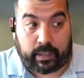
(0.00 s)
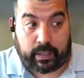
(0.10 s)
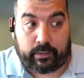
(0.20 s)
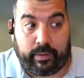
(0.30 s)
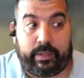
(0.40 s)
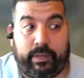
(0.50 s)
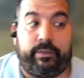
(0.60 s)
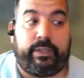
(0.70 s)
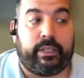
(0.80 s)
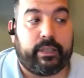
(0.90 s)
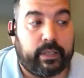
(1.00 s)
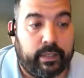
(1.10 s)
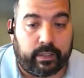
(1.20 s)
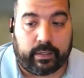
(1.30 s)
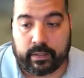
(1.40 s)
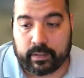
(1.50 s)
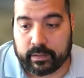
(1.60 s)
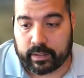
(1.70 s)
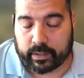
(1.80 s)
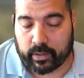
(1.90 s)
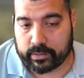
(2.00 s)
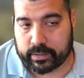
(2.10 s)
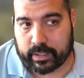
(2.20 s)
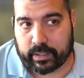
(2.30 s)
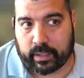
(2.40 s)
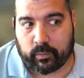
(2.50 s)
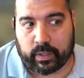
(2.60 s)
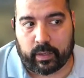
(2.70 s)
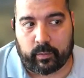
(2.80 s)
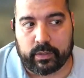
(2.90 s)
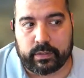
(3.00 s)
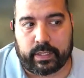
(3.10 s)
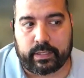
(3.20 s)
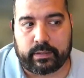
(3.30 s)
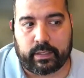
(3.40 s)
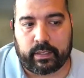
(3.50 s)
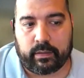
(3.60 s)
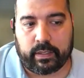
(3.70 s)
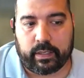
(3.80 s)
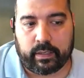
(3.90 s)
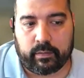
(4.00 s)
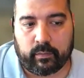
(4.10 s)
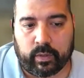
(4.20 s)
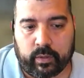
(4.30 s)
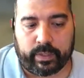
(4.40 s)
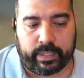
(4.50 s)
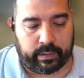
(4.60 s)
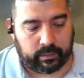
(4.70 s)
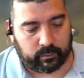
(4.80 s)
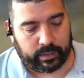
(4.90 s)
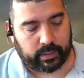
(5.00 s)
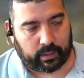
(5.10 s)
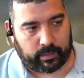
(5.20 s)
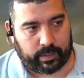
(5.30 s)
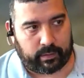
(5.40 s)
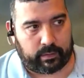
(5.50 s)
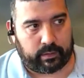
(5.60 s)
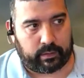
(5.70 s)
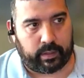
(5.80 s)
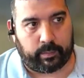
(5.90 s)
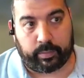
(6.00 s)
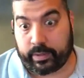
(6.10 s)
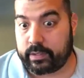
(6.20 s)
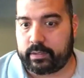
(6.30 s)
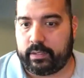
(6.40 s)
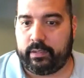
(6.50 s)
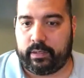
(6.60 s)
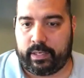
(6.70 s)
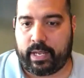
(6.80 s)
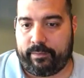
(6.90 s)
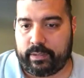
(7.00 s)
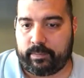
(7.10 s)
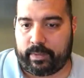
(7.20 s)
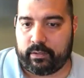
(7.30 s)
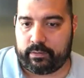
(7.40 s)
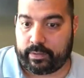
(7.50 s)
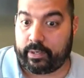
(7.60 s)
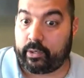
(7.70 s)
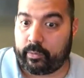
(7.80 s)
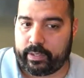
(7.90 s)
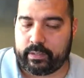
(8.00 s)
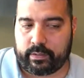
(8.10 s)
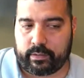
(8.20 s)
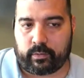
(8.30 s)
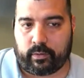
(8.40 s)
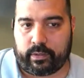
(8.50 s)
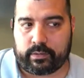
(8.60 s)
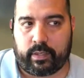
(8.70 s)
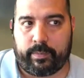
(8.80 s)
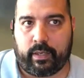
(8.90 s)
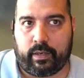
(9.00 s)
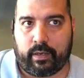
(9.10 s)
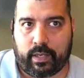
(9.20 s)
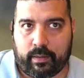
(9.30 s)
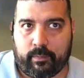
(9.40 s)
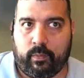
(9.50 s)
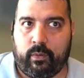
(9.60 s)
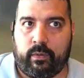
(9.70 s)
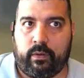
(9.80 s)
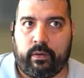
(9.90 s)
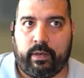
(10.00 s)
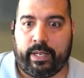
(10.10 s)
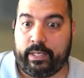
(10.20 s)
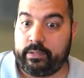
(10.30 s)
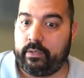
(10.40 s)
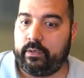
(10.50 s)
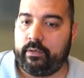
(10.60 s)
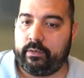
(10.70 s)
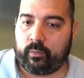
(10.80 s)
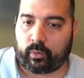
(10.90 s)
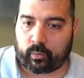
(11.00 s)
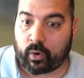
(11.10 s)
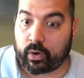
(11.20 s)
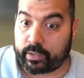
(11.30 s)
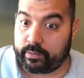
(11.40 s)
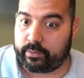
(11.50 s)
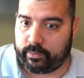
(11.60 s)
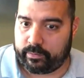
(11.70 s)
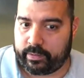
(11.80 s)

I agree with everything that Nicolle said. What I will say is, when we talk about the apprentice and having somebody who's very green into this role, there's going to be a lot more hands-on walking through